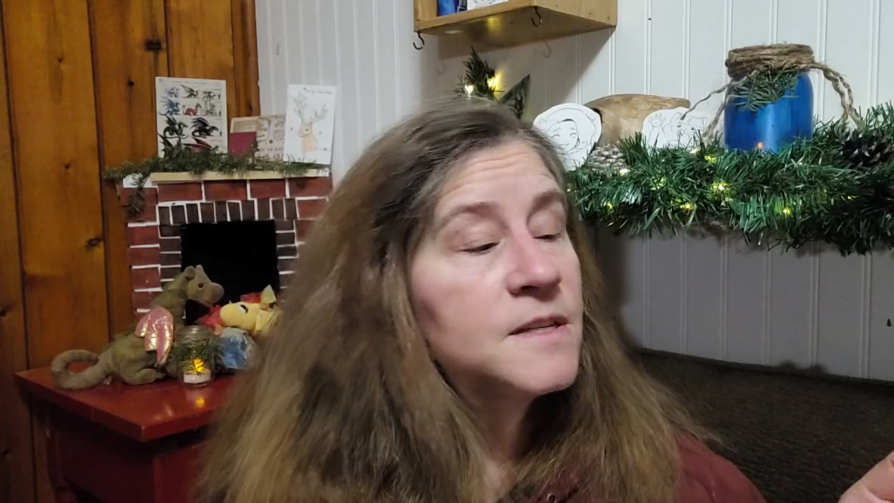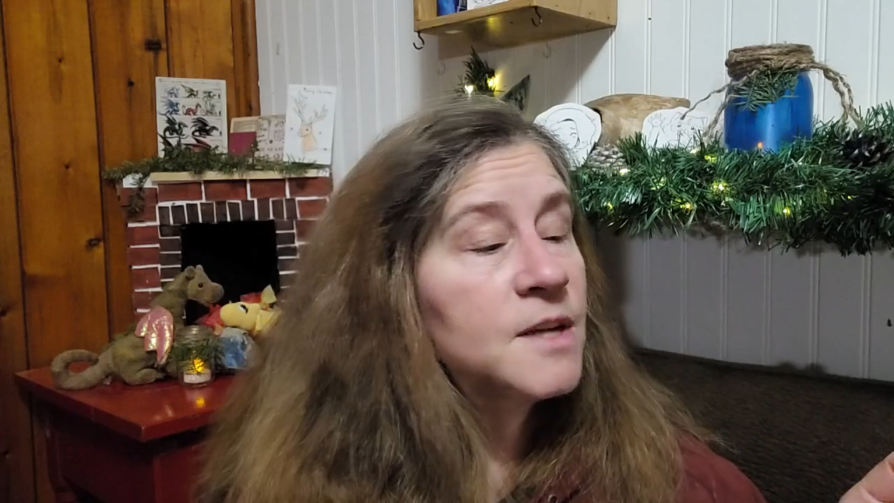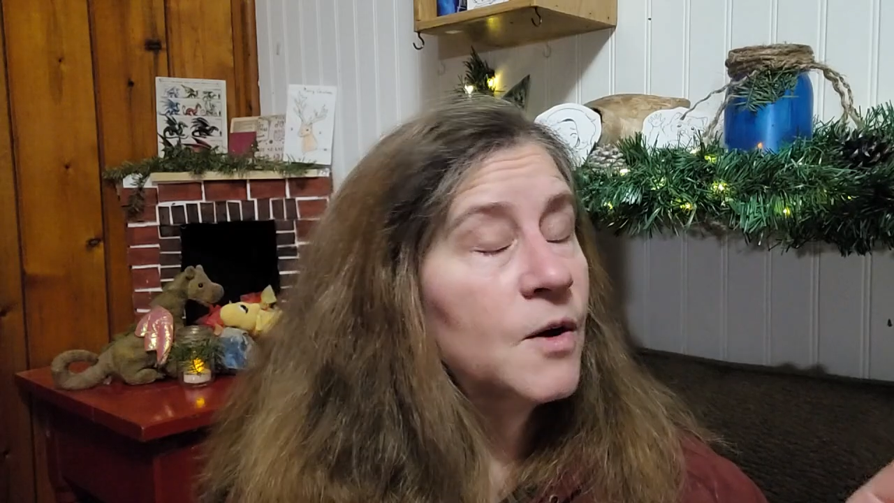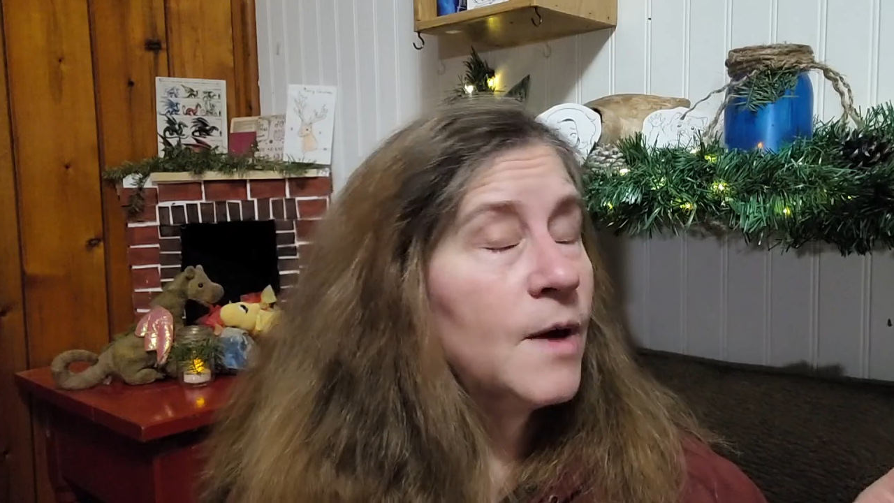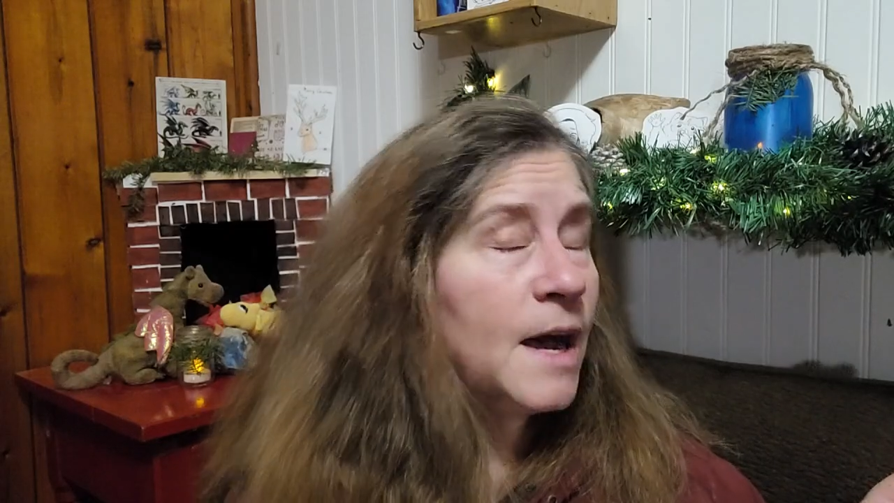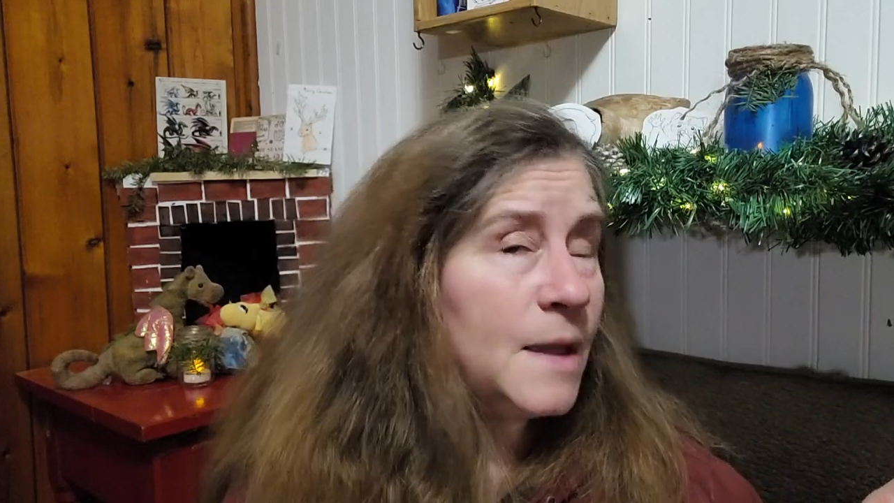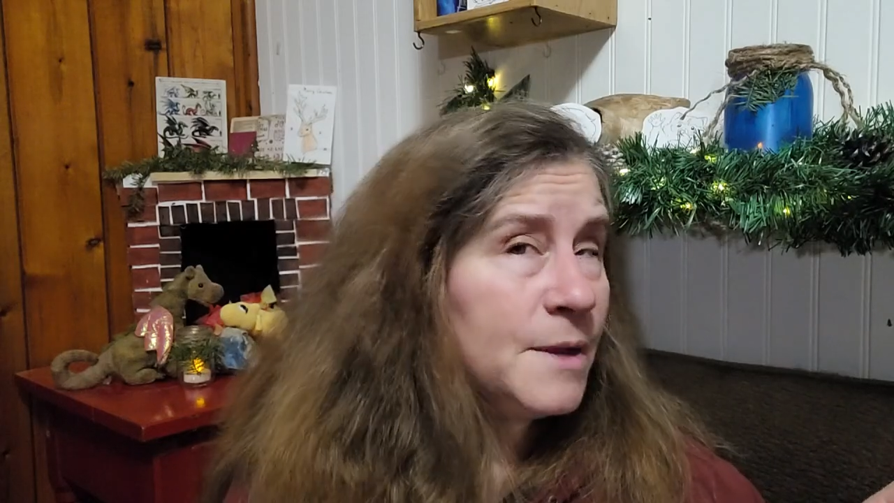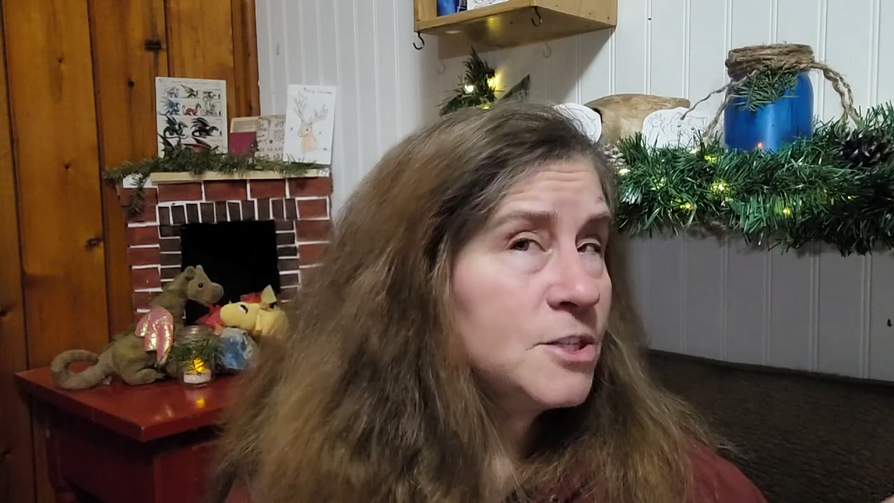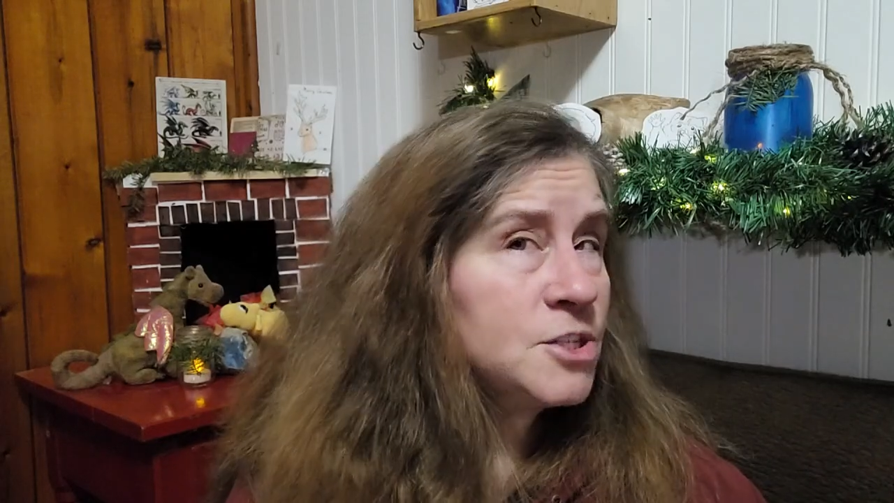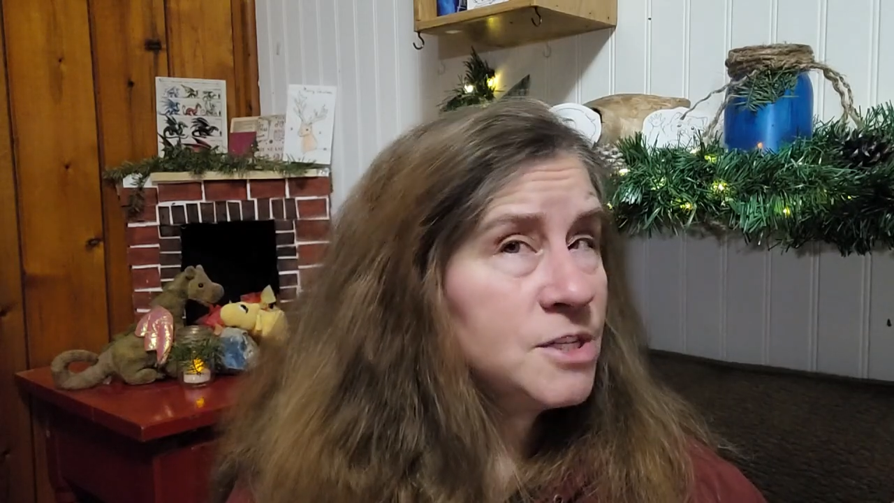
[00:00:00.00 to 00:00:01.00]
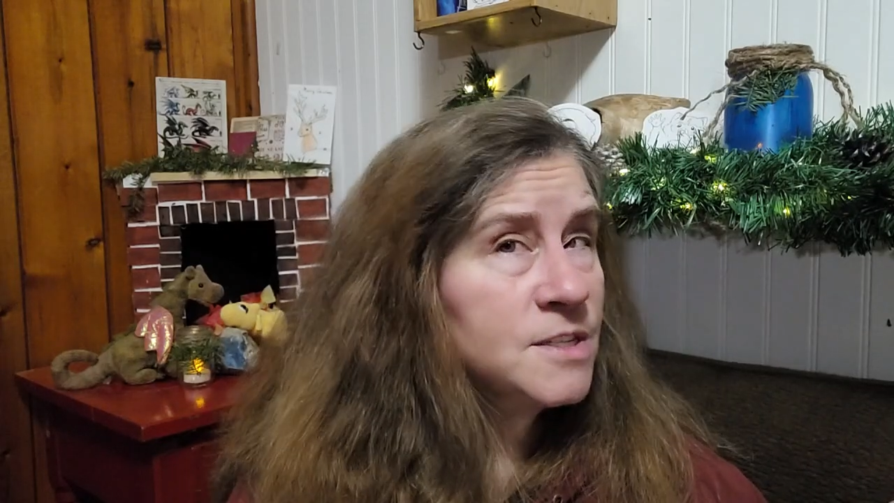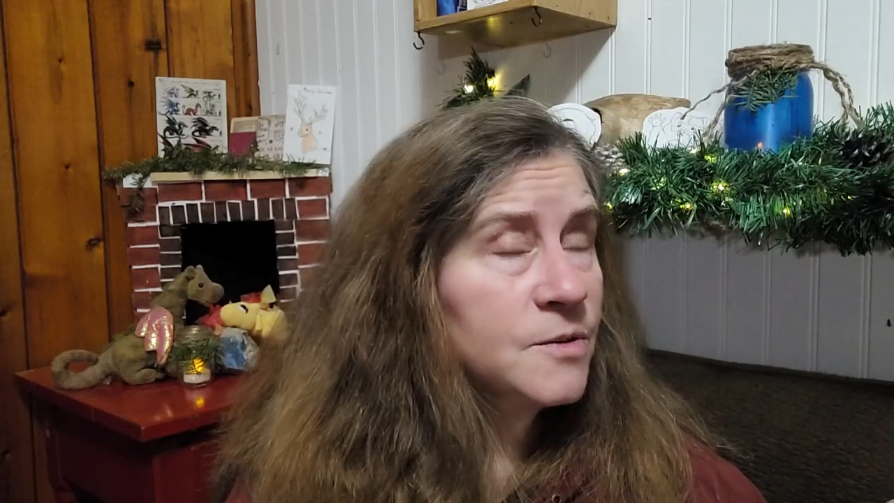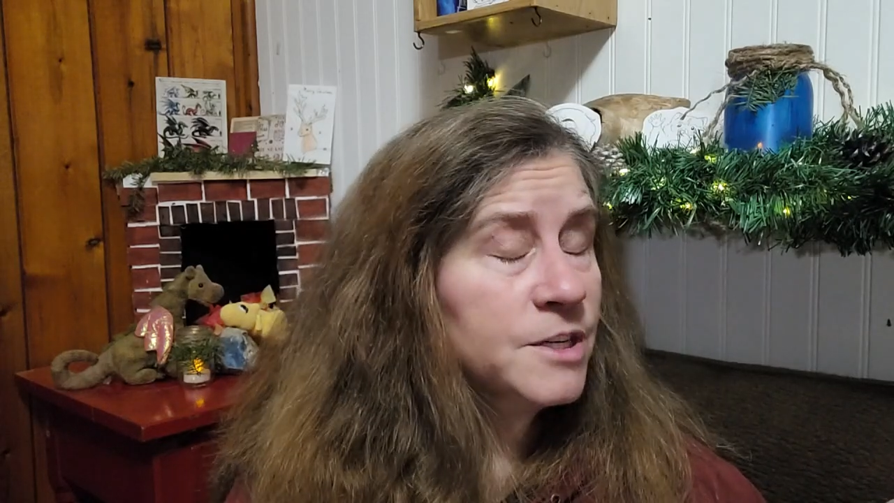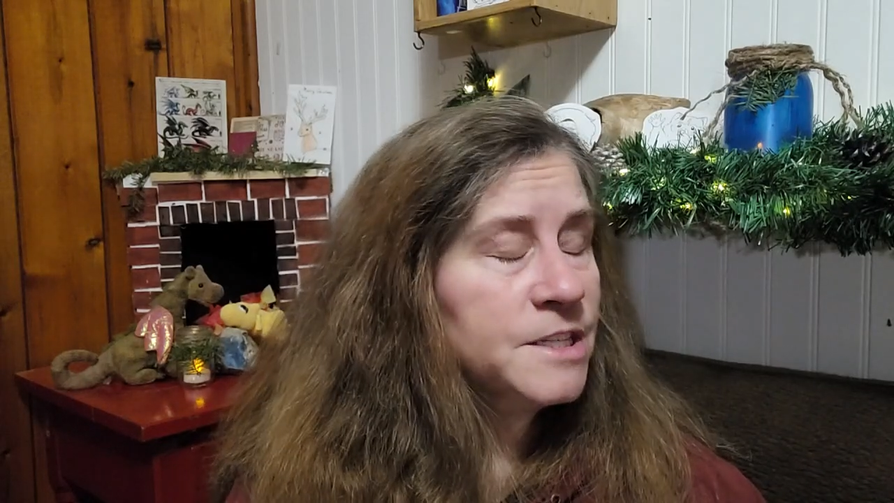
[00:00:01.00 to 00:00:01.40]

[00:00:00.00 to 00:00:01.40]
So I bet she's going